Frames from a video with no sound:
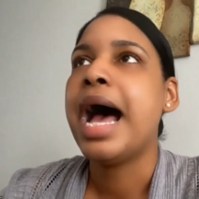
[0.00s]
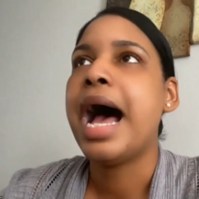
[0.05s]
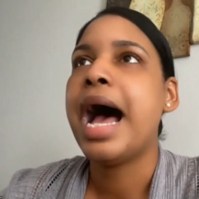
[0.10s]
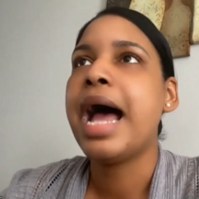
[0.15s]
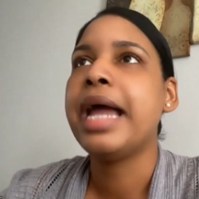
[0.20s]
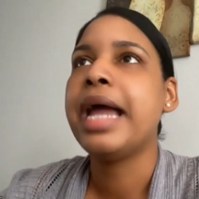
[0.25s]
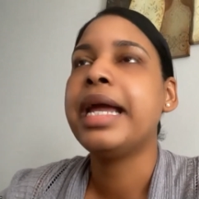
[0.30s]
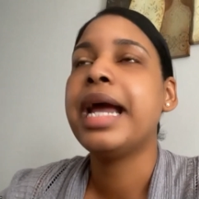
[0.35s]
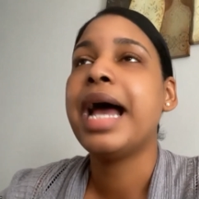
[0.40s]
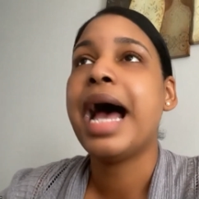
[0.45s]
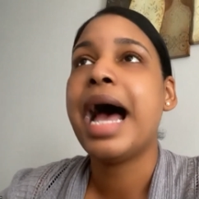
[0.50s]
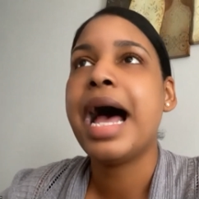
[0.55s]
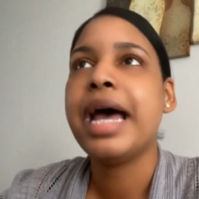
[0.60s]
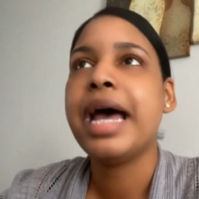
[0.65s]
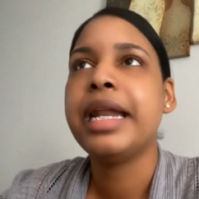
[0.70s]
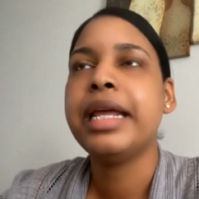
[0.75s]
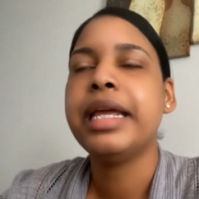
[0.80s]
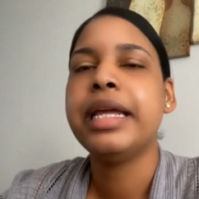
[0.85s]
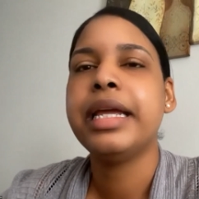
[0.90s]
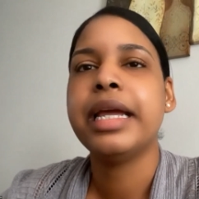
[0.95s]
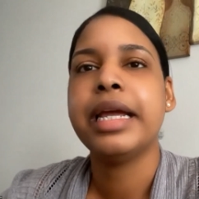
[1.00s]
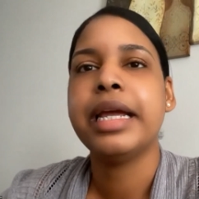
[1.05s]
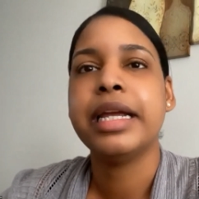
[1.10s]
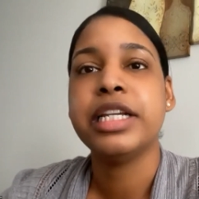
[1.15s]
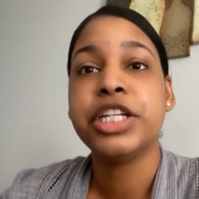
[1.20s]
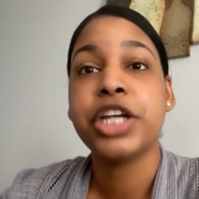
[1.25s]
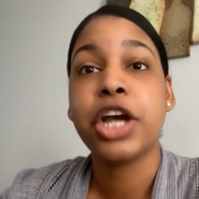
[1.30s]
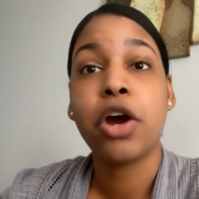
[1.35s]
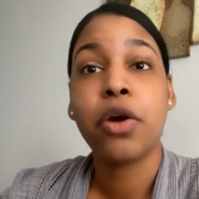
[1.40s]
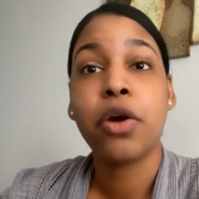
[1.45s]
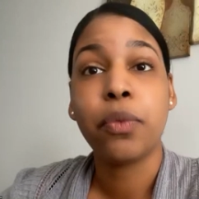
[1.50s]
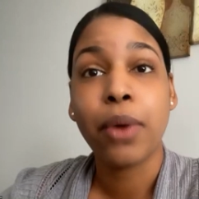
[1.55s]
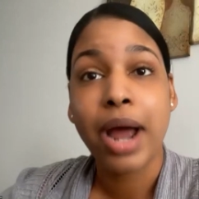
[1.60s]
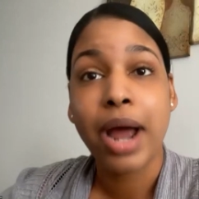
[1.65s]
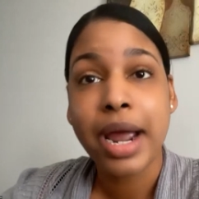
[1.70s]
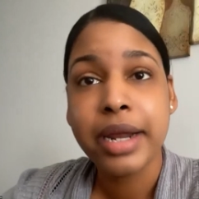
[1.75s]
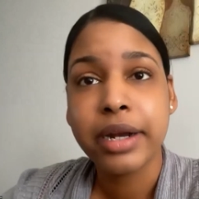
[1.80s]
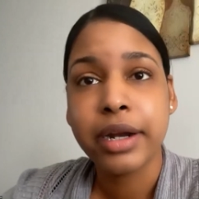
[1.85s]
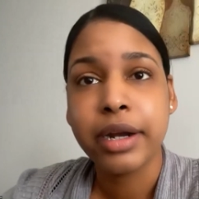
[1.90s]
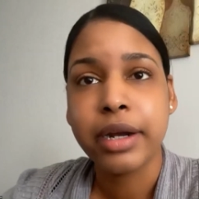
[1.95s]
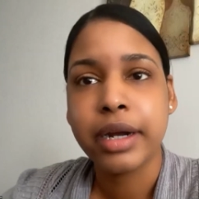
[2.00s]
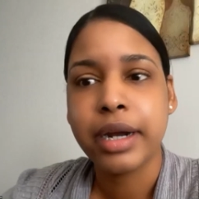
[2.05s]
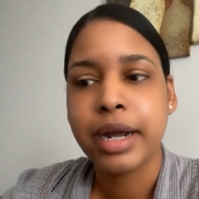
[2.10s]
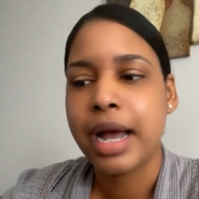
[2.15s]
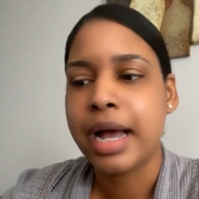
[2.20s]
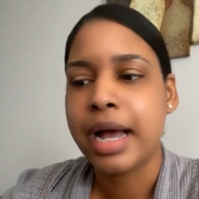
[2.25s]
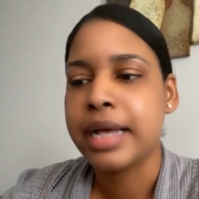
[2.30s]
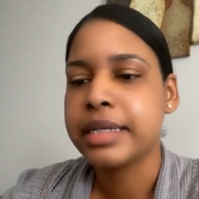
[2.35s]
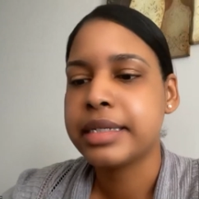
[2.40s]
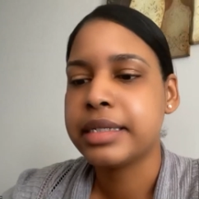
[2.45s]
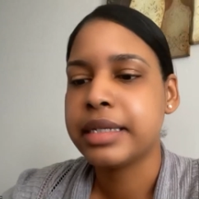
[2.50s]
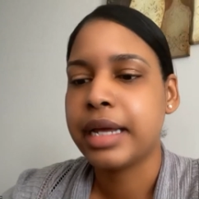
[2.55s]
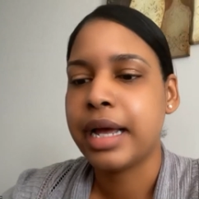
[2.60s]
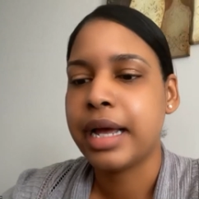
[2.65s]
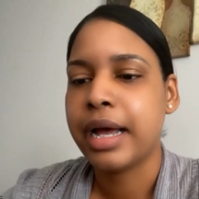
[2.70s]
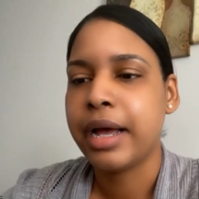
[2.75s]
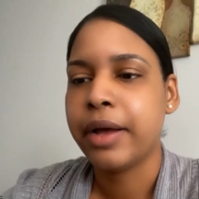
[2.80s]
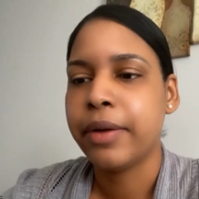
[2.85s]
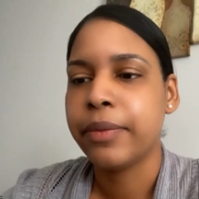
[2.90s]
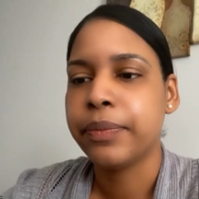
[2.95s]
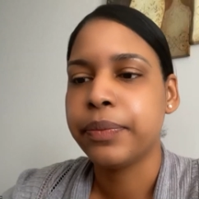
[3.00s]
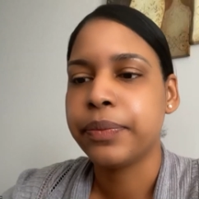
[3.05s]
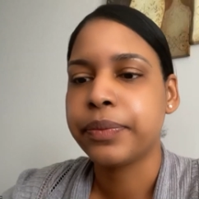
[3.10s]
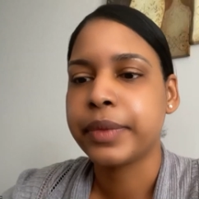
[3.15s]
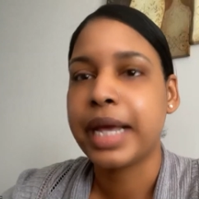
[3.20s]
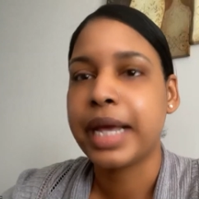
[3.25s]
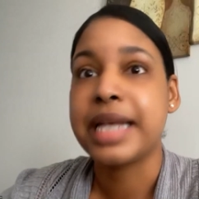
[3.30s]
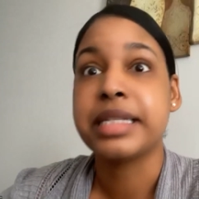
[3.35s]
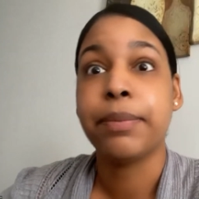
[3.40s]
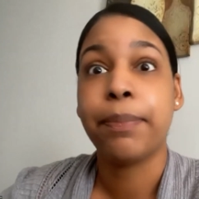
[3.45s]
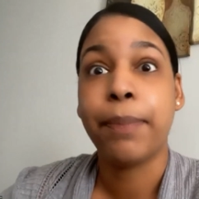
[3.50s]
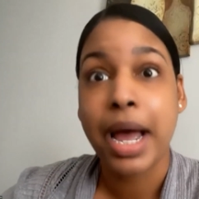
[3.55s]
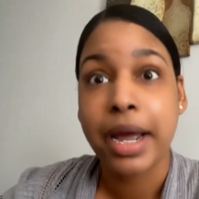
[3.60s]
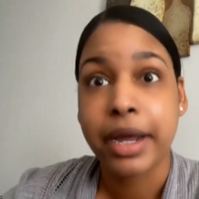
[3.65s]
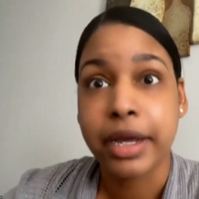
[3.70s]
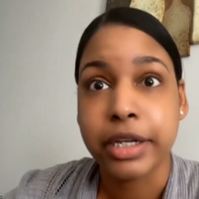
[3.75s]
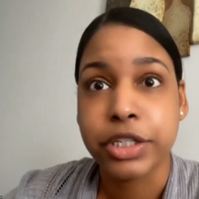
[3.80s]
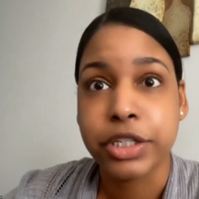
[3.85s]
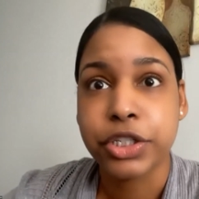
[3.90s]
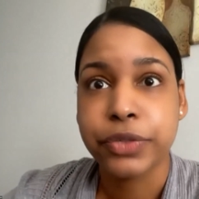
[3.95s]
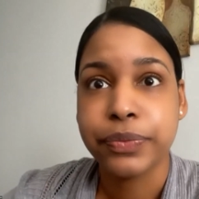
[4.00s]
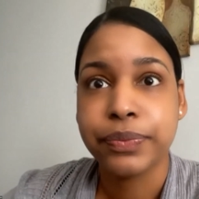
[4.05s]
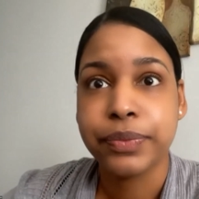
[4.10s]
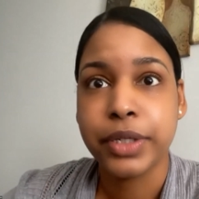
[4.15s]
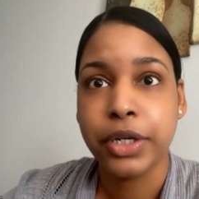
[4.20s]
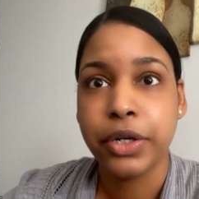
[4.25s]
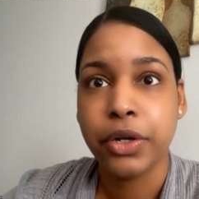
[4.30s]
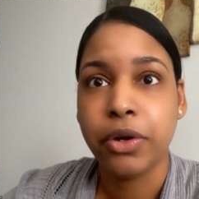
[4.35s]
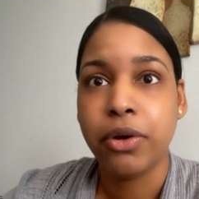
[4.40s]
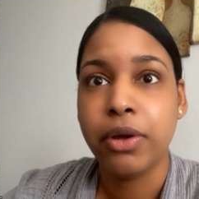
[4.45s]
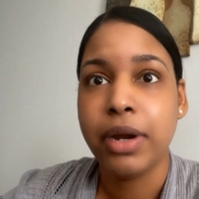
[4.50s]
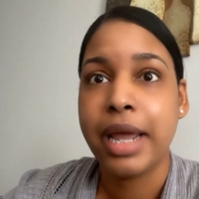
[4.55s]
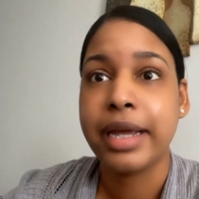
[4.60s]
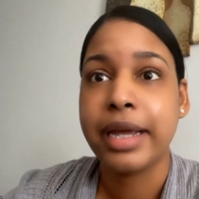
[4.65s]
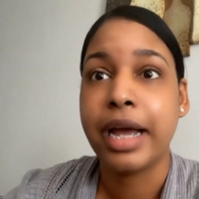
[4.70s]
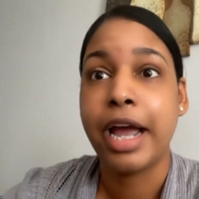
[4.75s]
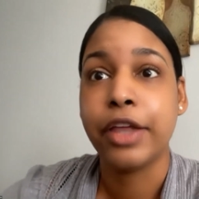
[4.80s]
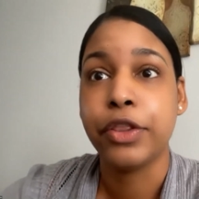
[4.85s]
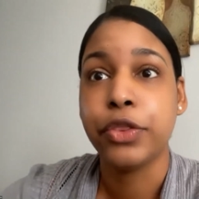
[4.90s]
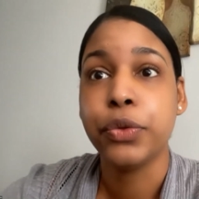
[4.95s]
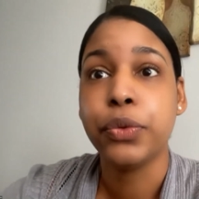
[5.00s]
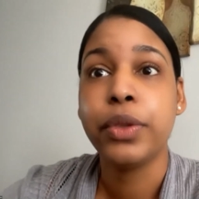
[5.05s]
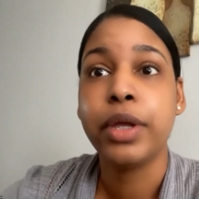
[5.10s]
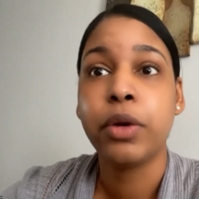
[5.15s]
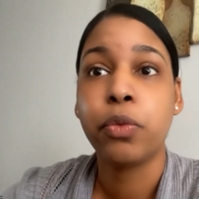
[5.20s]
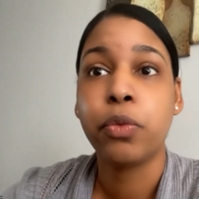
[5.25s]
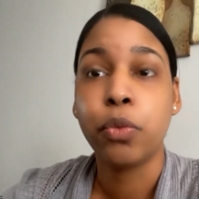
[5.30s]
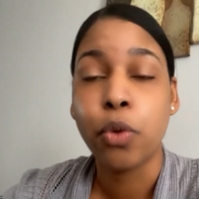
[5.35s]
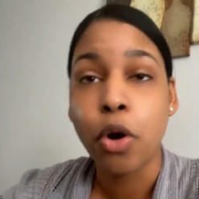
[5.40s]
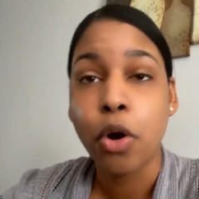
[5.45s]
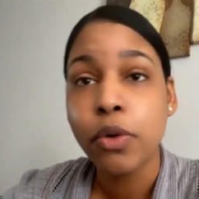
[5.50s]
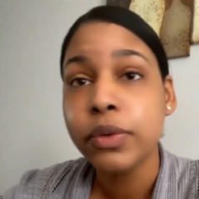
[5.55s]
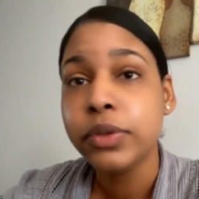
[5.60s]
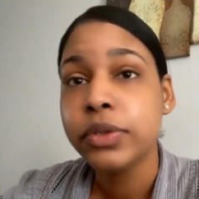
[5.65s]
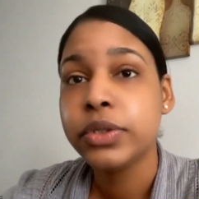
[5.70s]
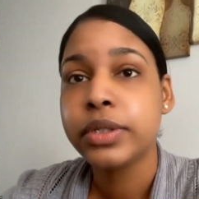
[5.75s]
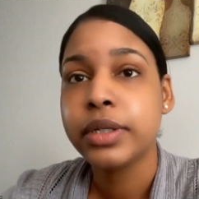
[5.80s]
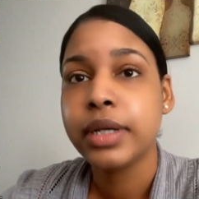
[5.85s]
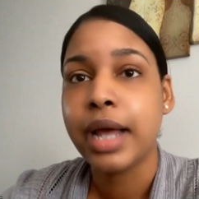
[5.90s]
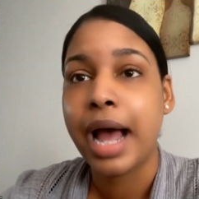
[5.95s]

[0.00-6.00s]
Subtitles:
I'm adding a shower rider as a package, you know, like I do the quote,